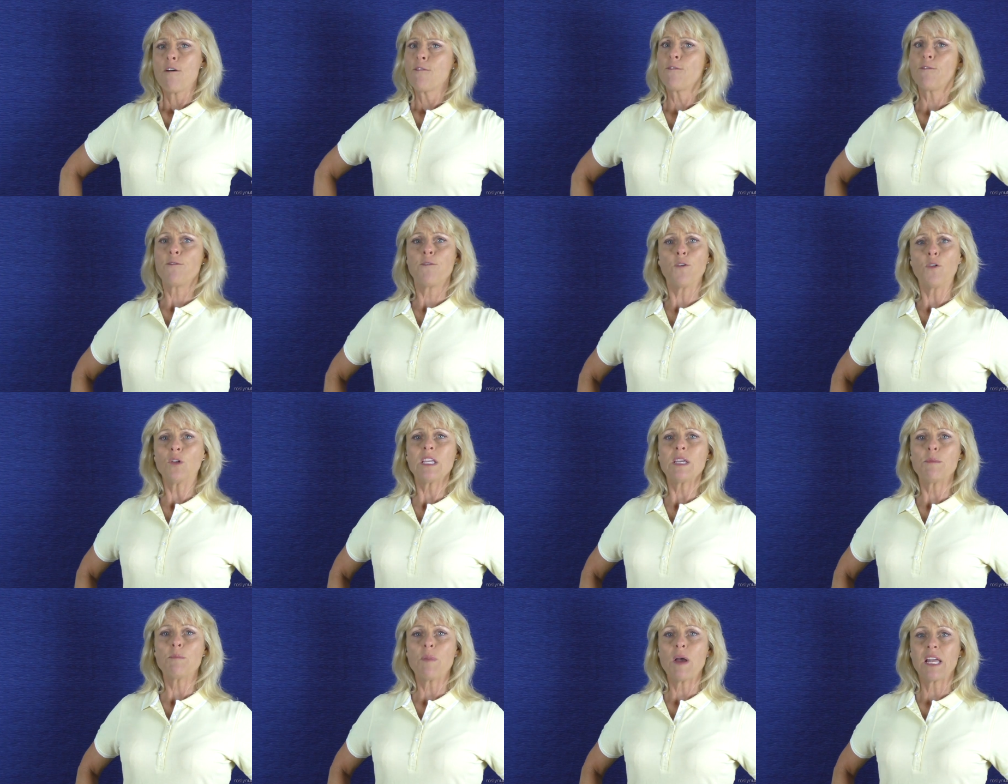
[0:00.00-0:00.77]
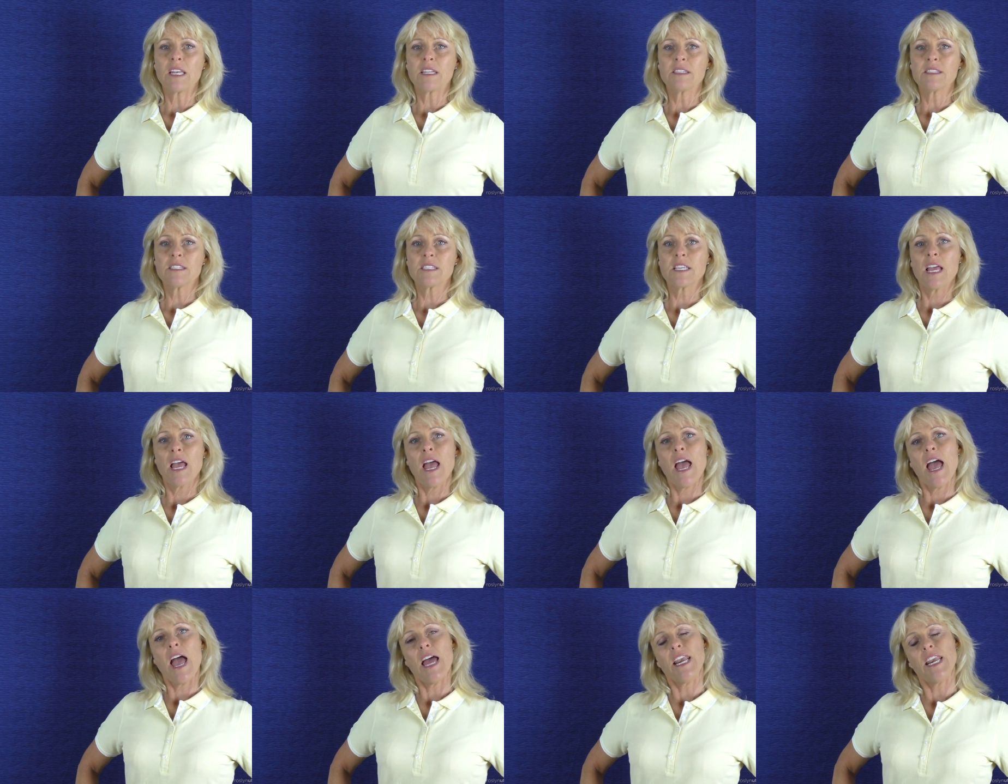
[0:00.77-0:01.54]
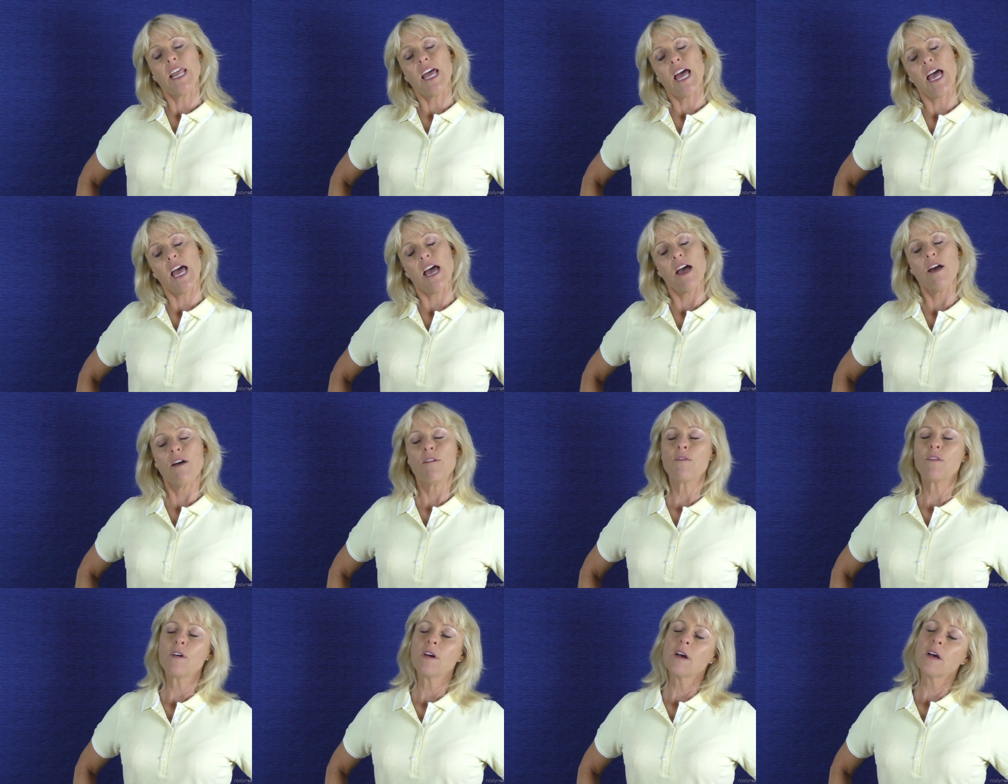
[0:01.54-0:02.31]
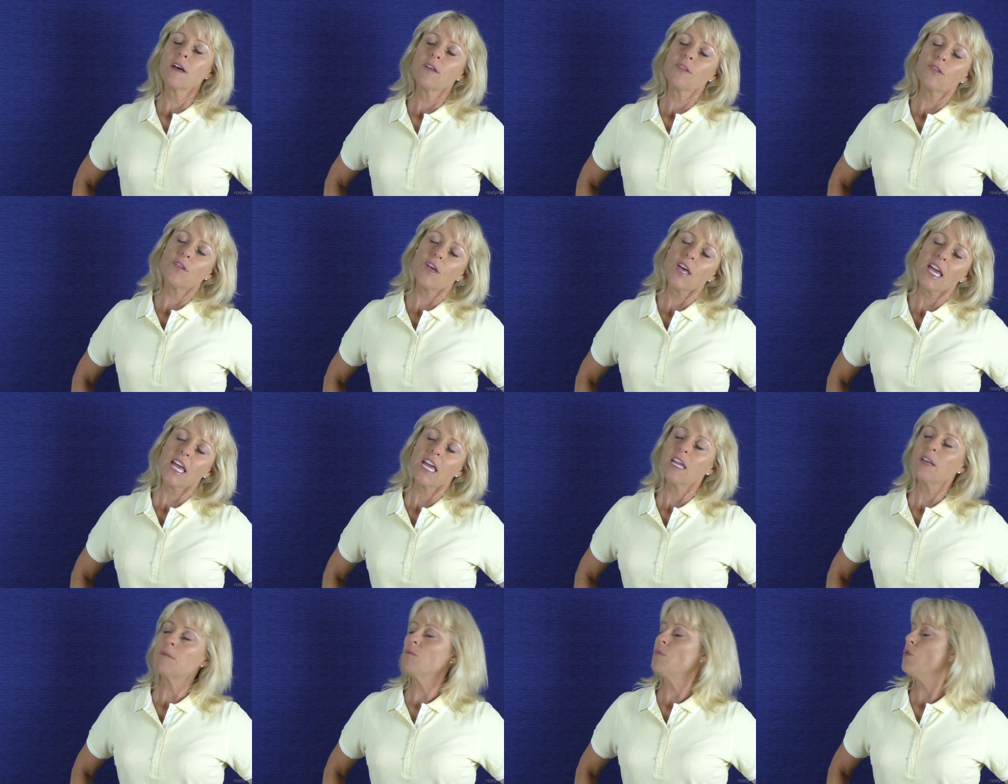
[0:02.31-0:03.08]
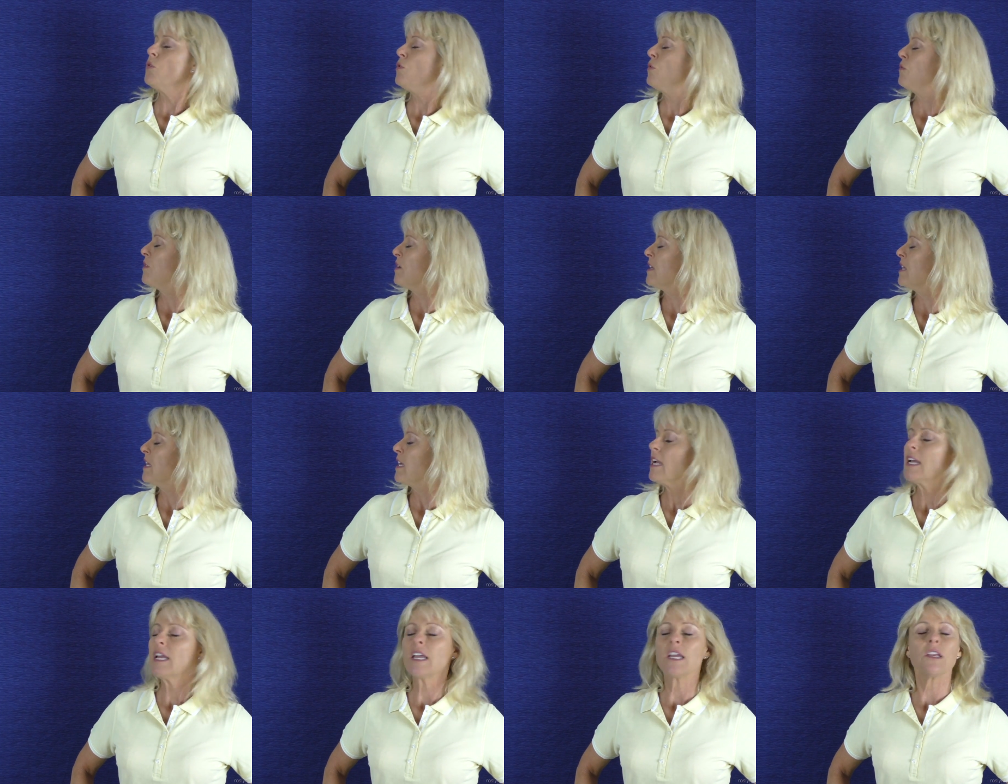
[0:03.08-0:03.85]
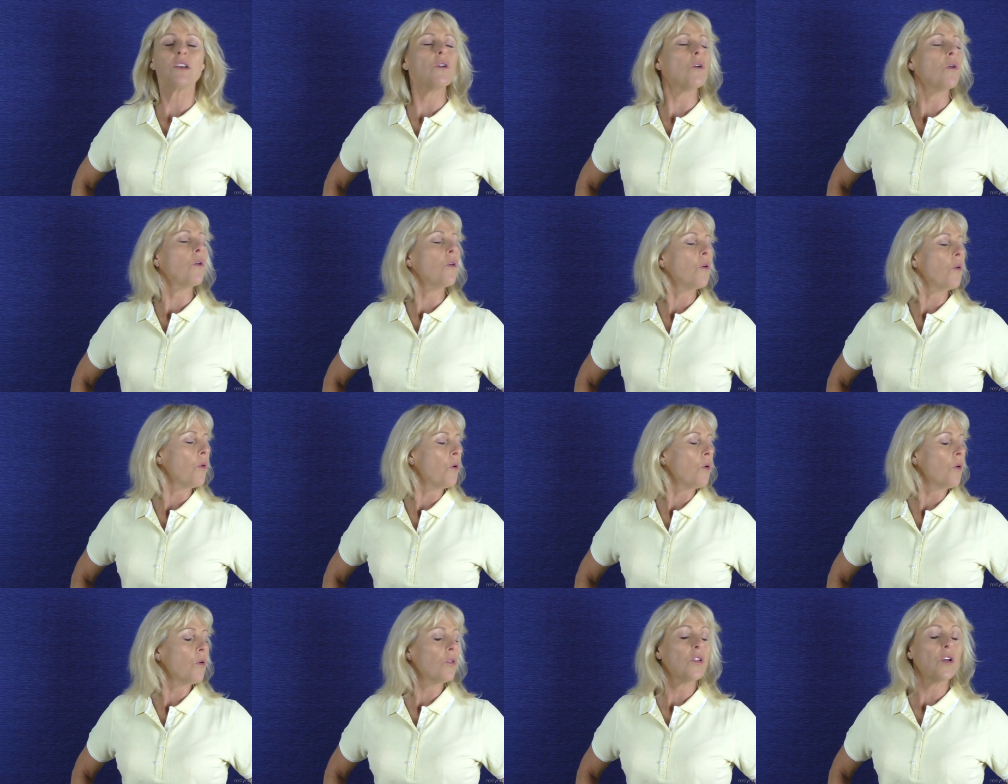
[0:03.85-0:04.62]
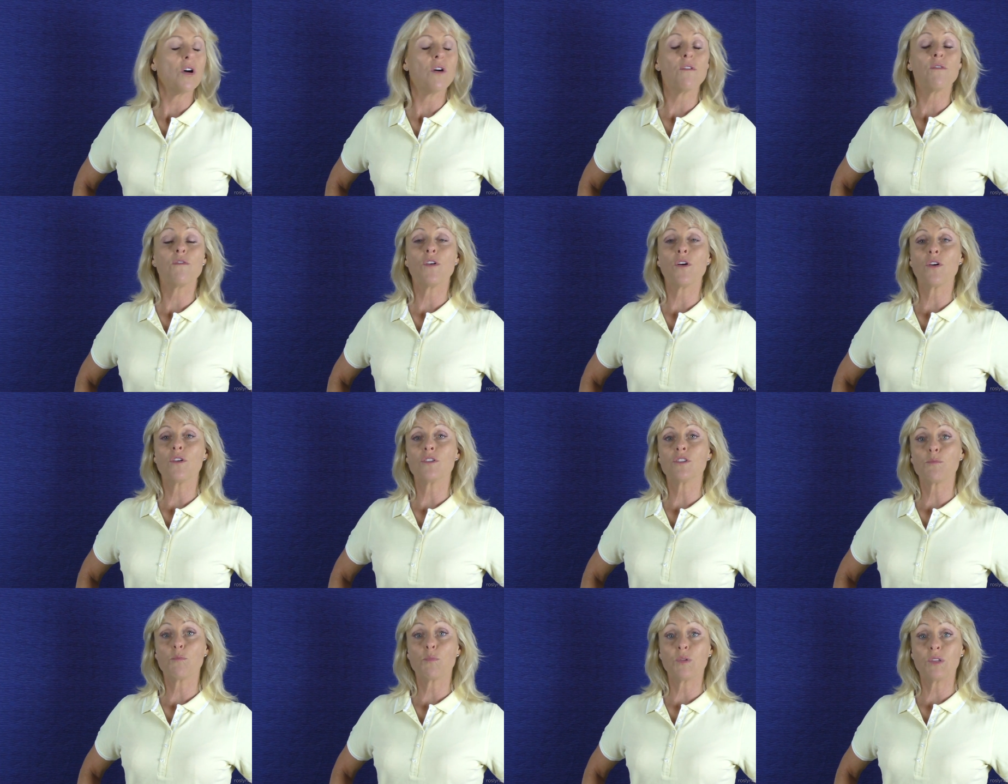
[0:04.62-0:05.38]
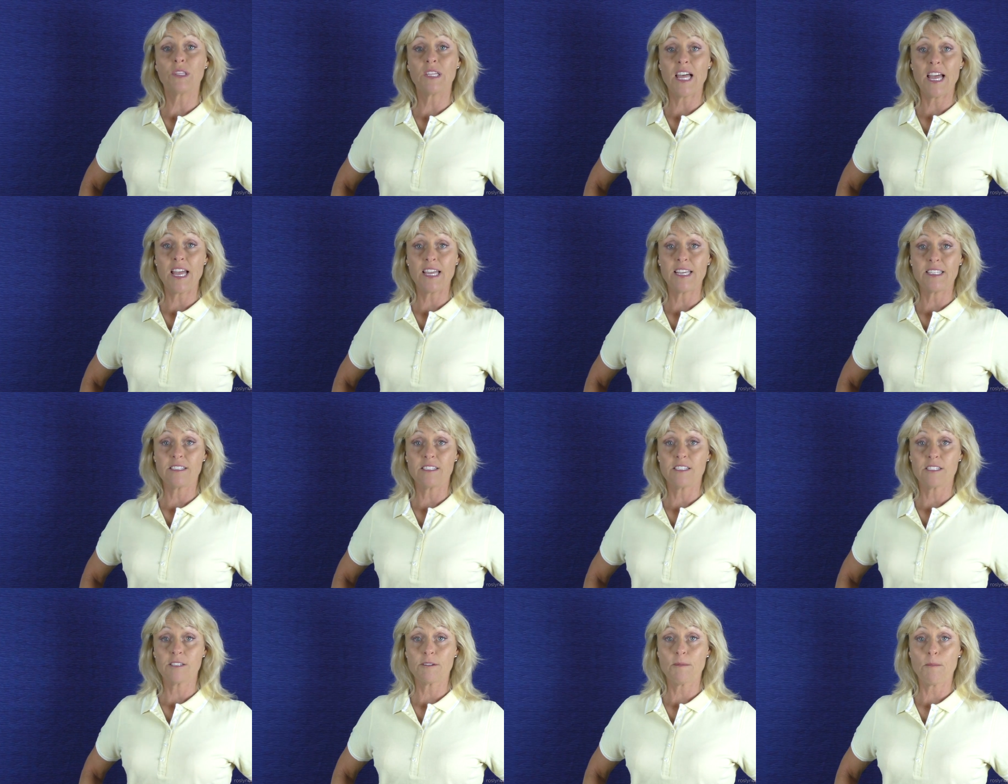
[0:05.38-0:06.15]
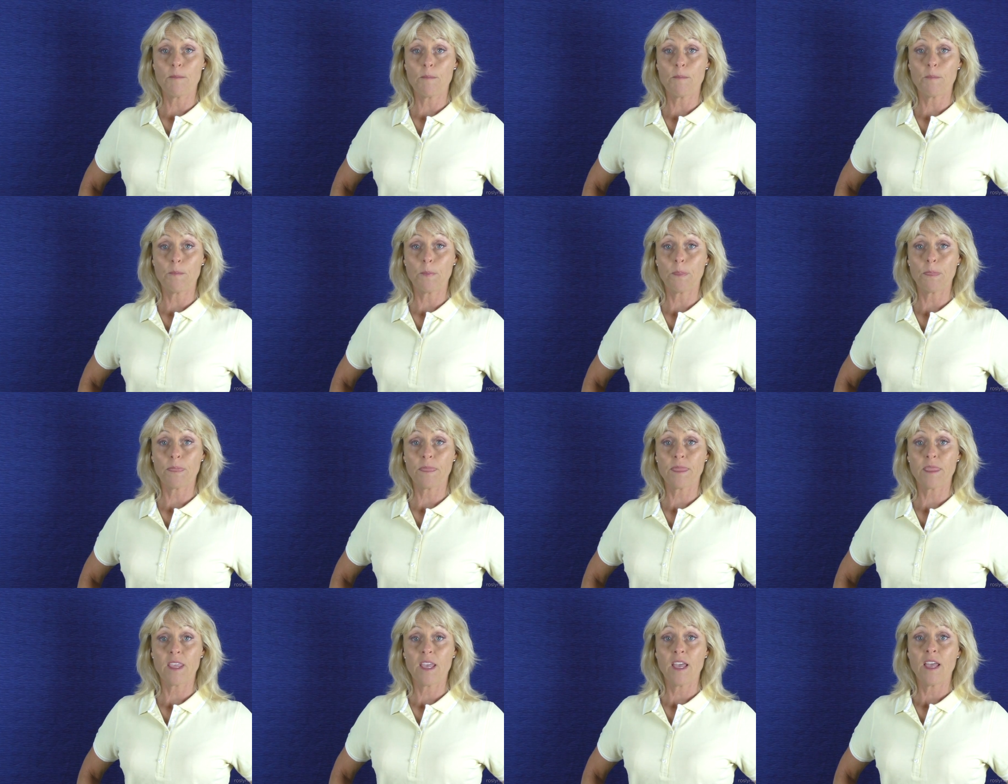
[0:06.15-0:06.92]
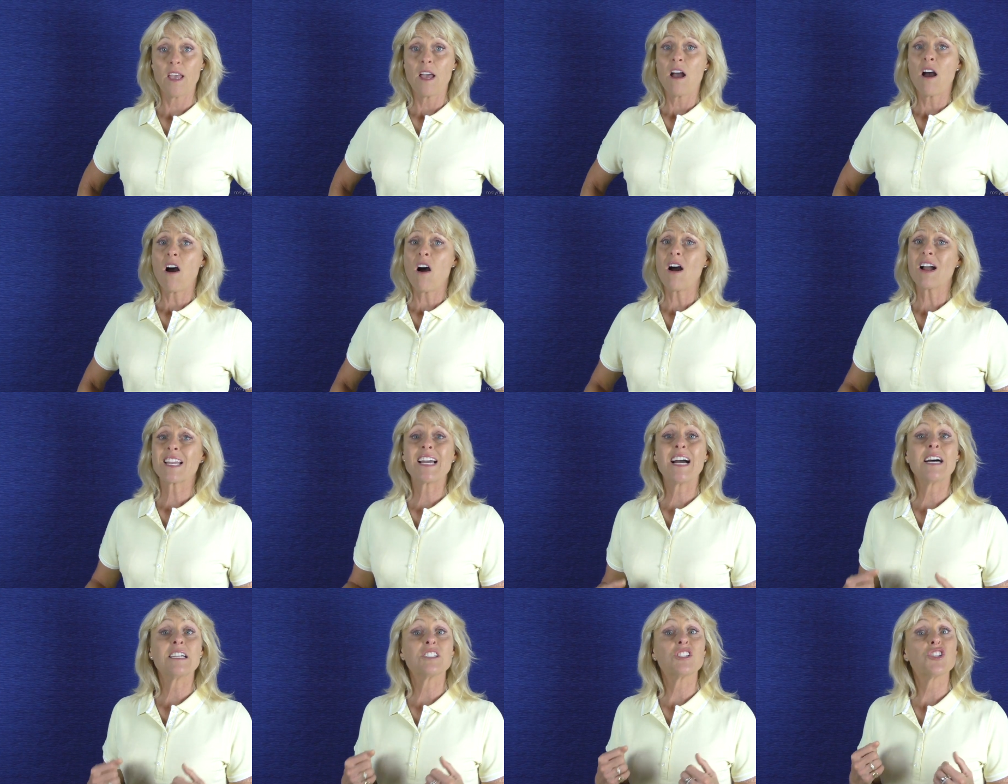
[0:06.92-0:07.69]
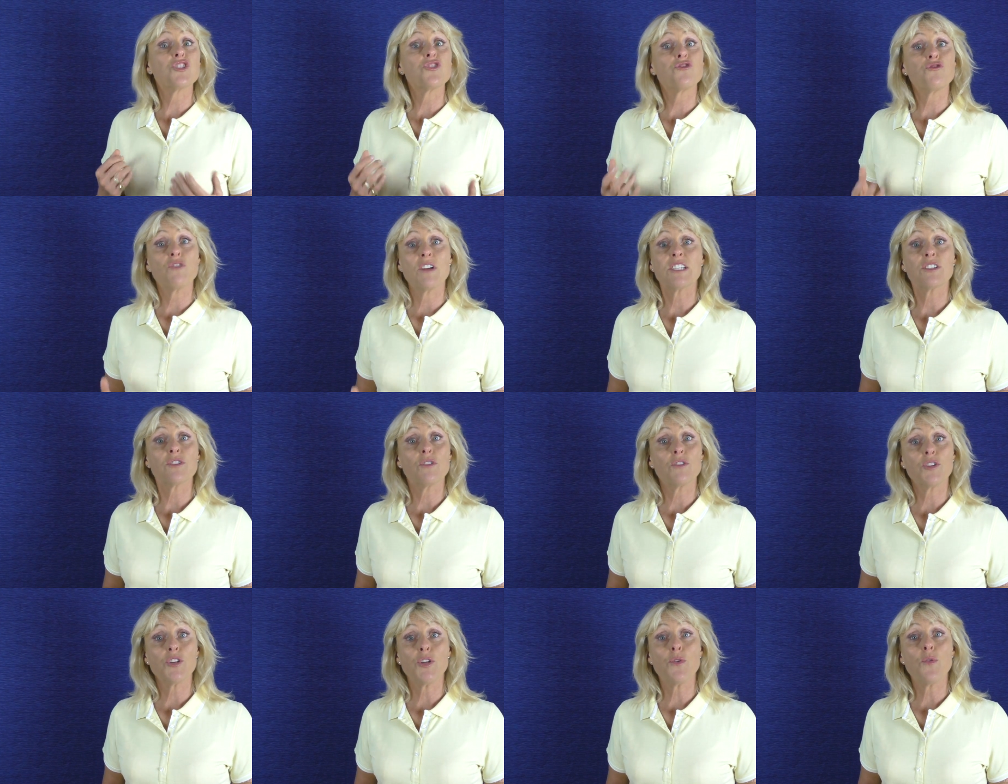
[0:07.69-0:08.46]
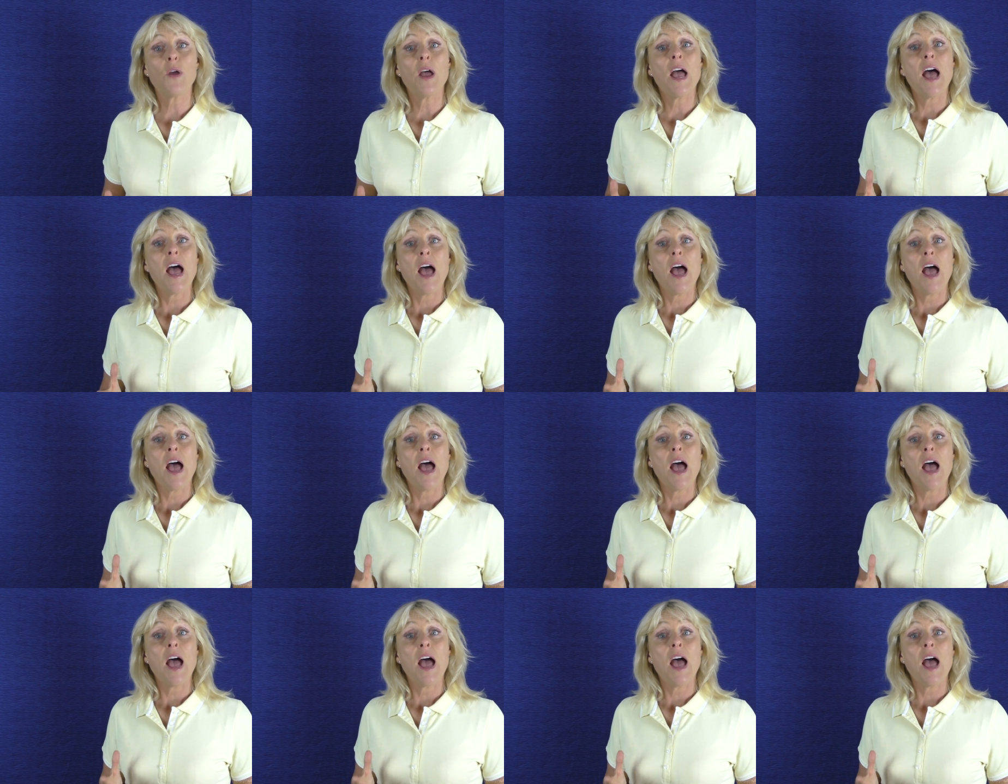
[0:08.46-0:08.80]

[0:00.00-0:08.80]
fully balanced, and have the head moving in all of those planes. I can't stress on you